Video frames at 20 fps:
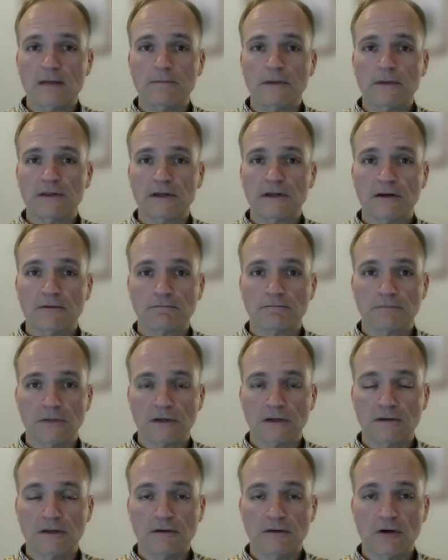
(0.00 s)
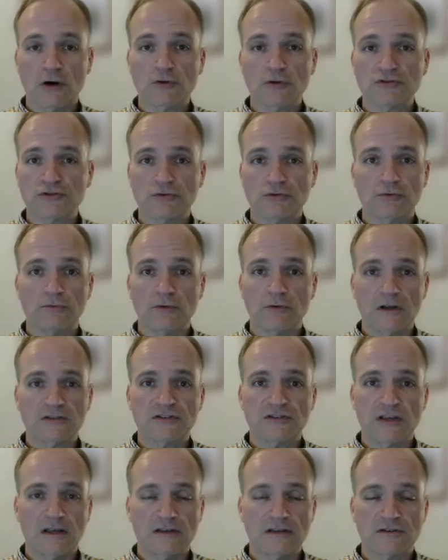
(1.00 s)
but the coastal
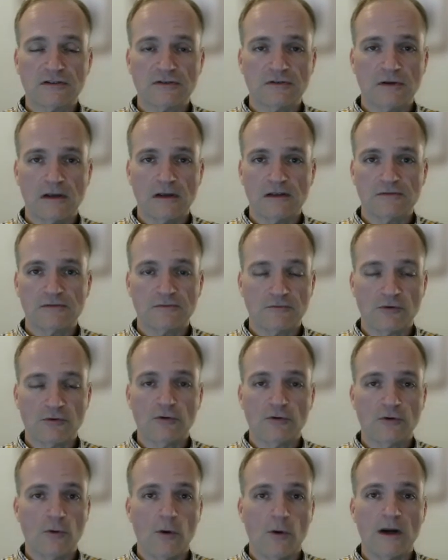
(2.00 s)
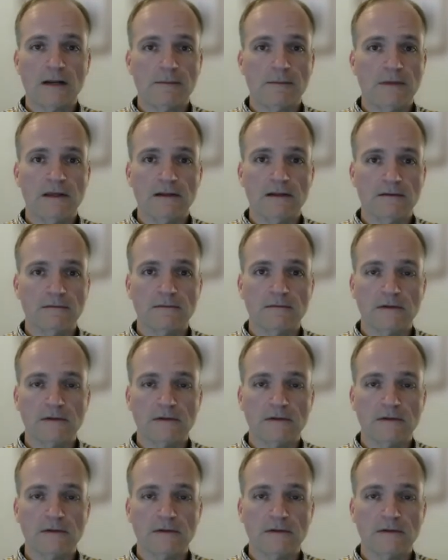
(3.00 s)
has grown quite a bit